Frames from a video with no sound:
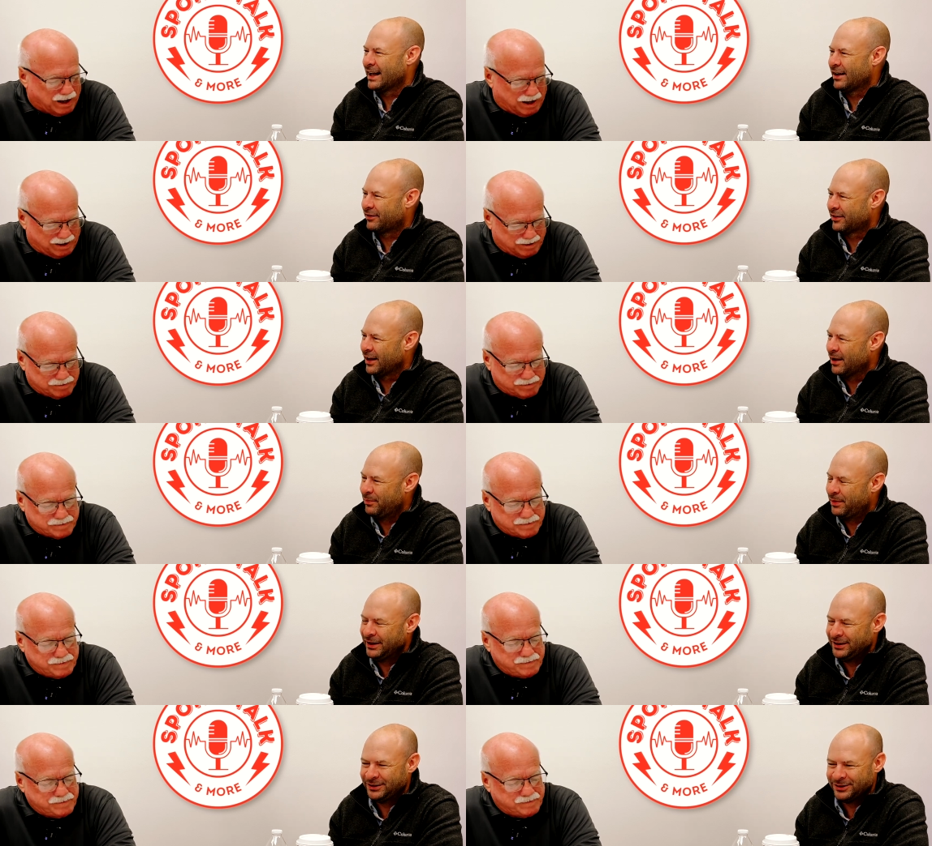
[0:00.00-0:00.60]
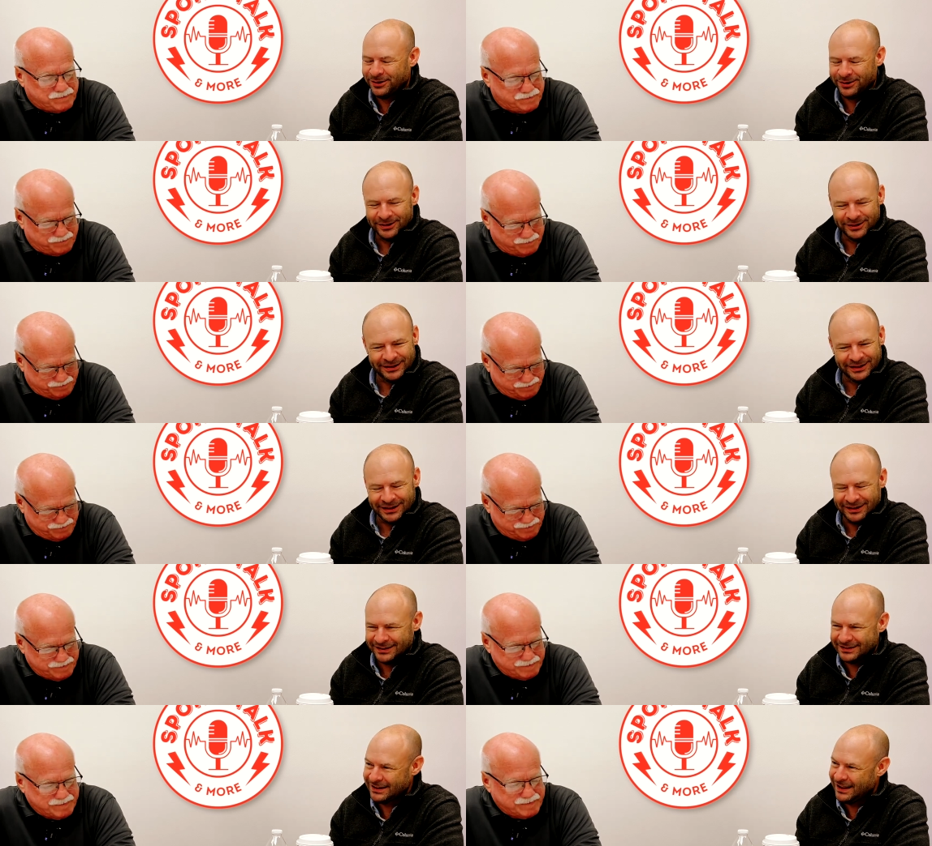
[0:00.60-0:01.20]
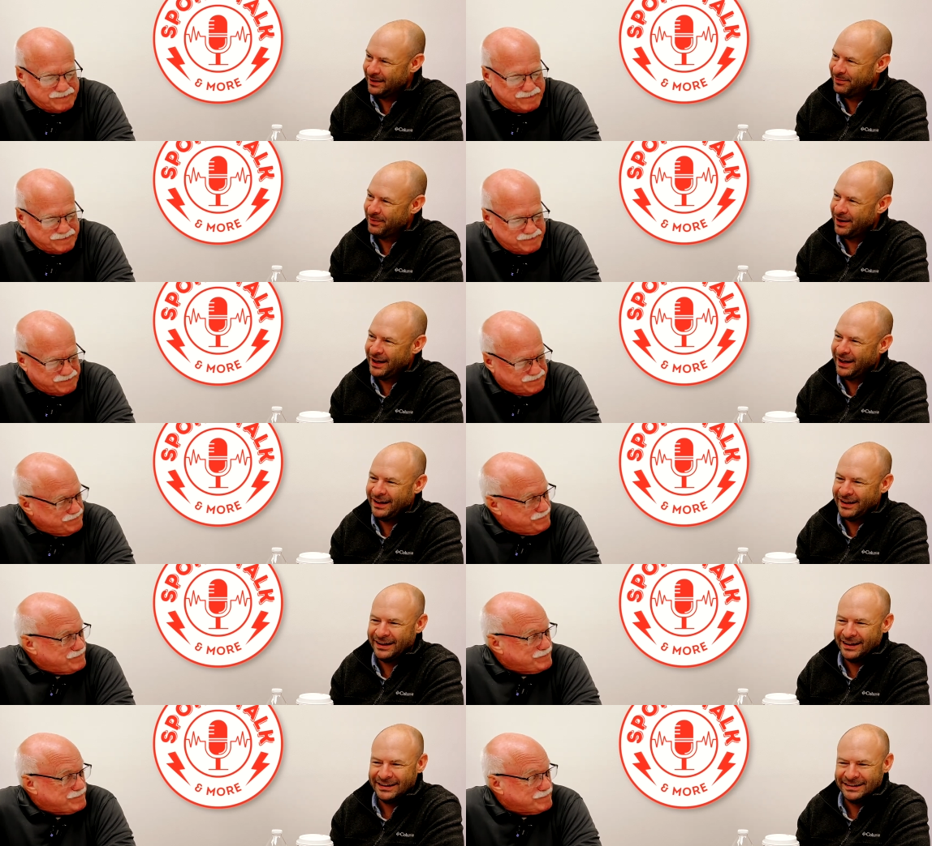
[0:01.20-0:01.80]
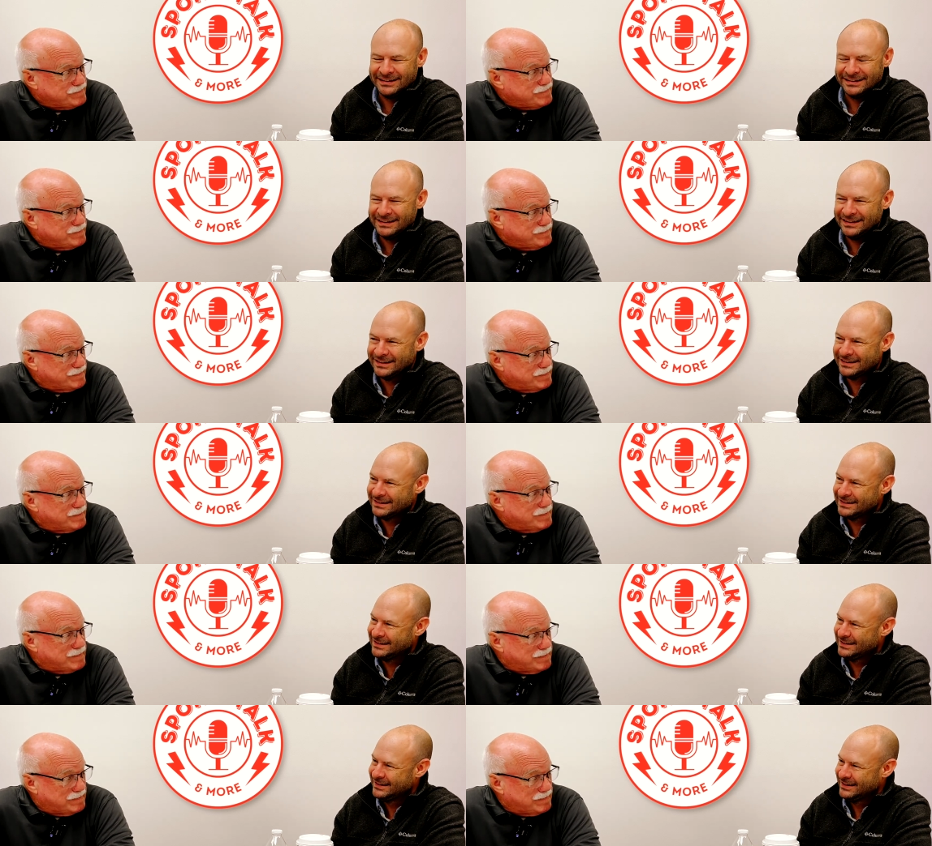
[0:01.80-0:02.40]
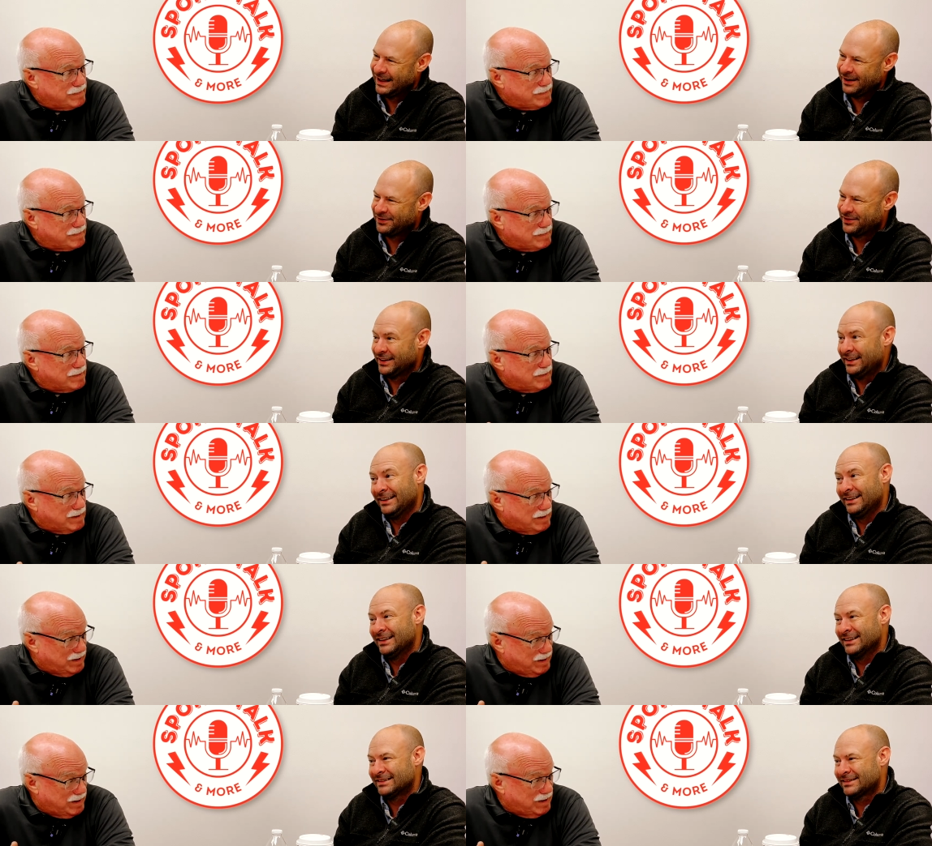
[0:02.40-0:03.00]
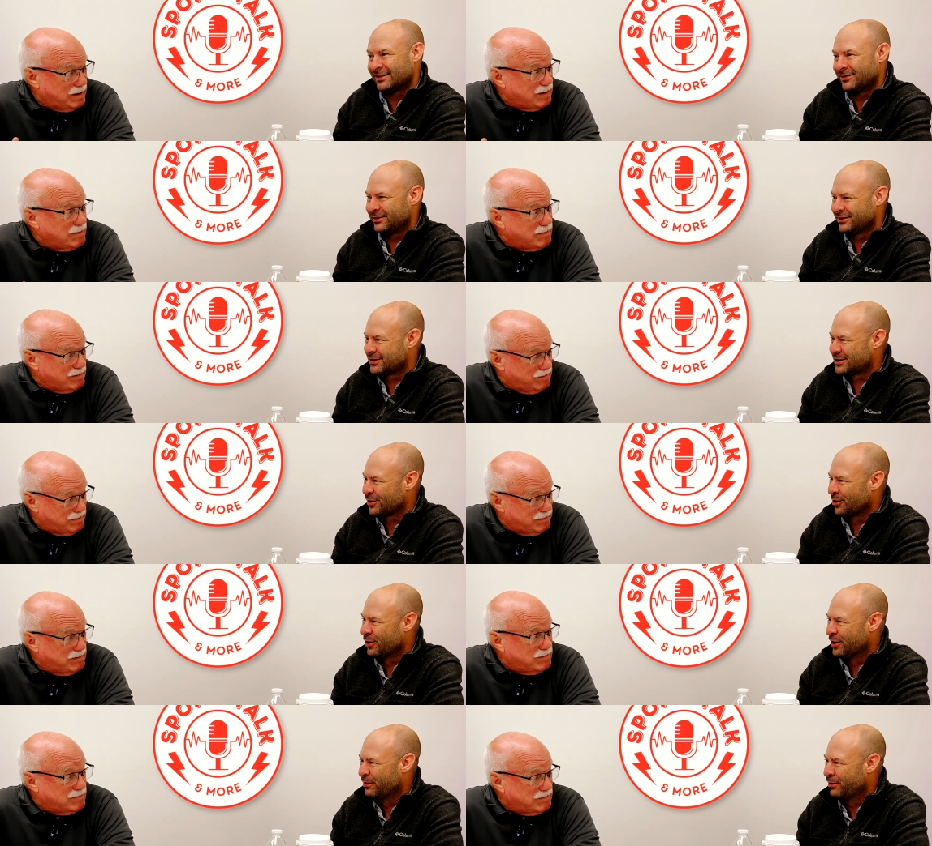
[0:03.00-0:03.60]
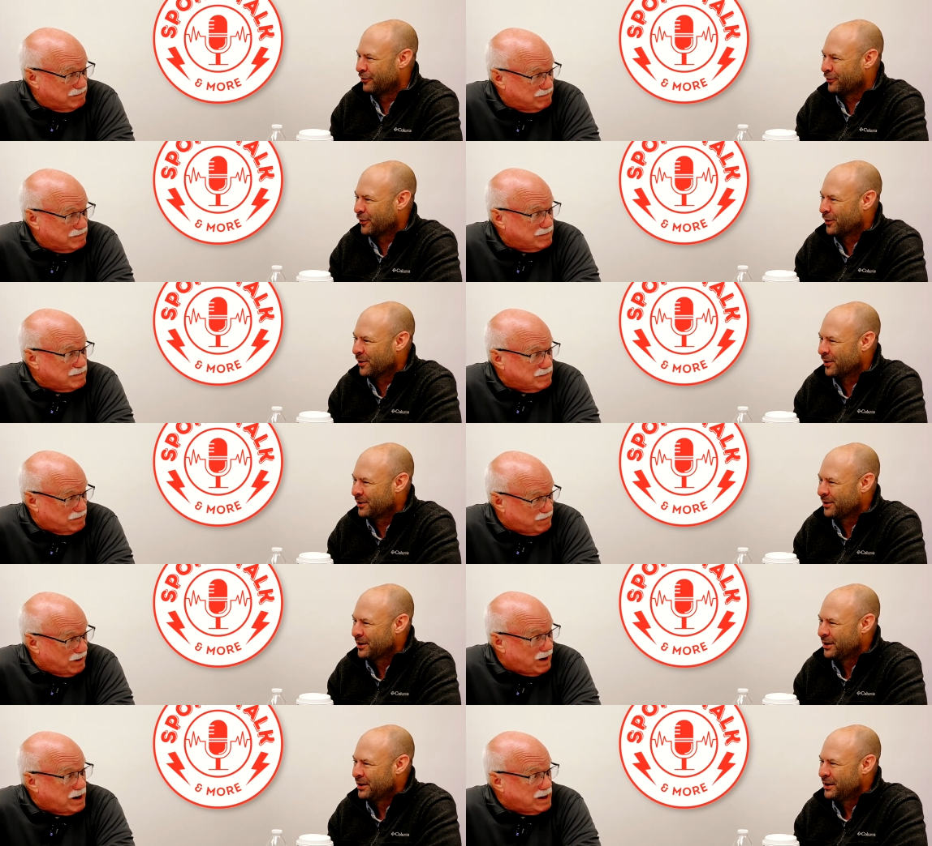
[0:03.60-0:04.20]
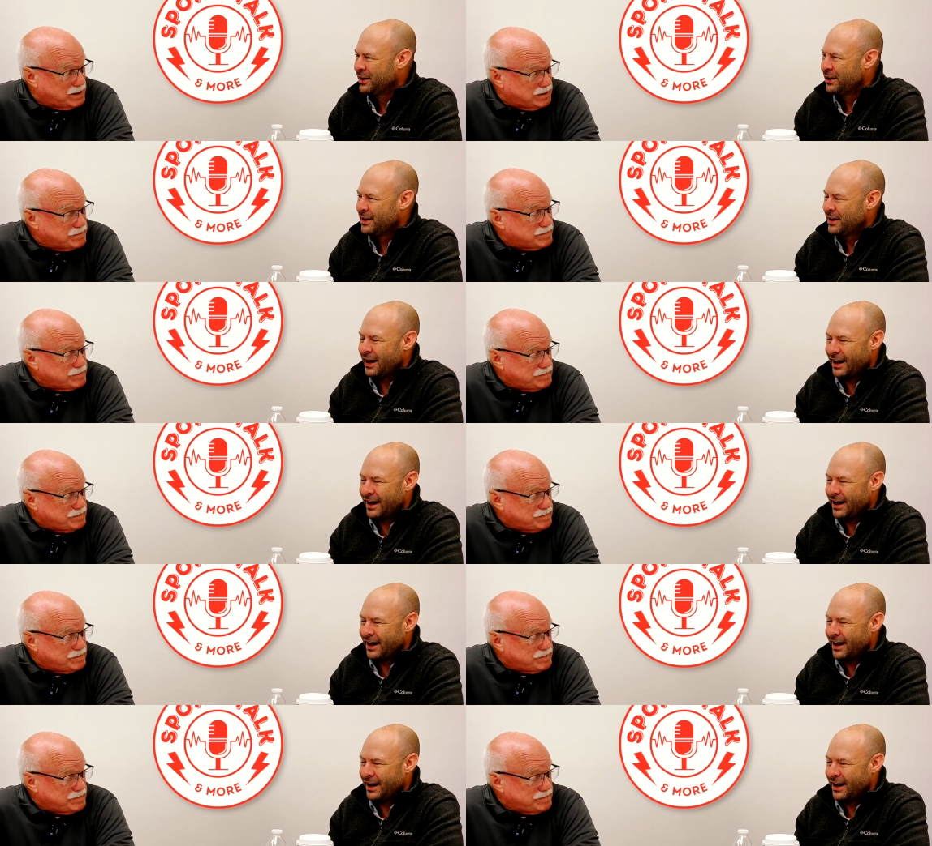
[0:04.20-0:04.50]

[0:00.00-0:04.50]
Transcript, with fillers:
Speaker 1: after they beat Georgia. And I was like, man, they, this is I've seen this story before. Right.